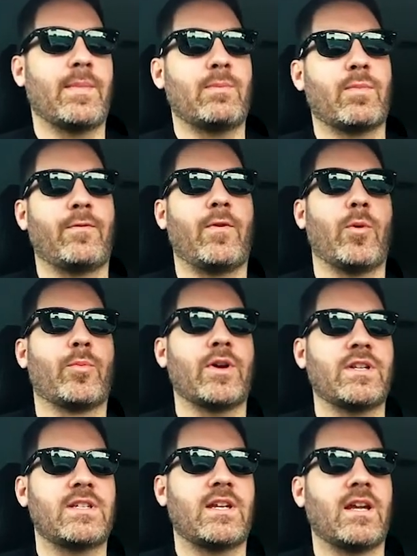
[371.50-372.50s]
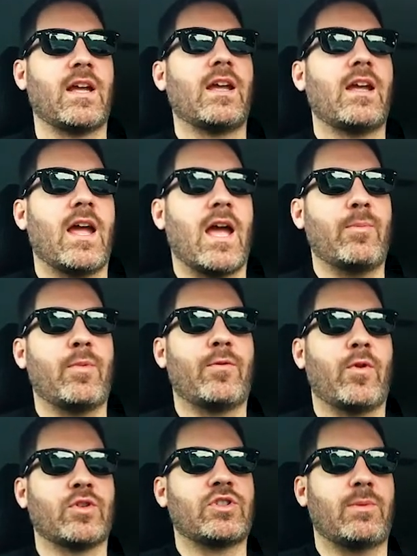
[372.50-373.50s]
Before printing and
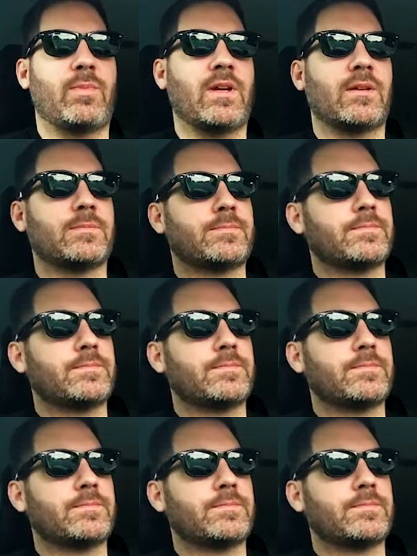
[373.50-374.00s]
before shipping.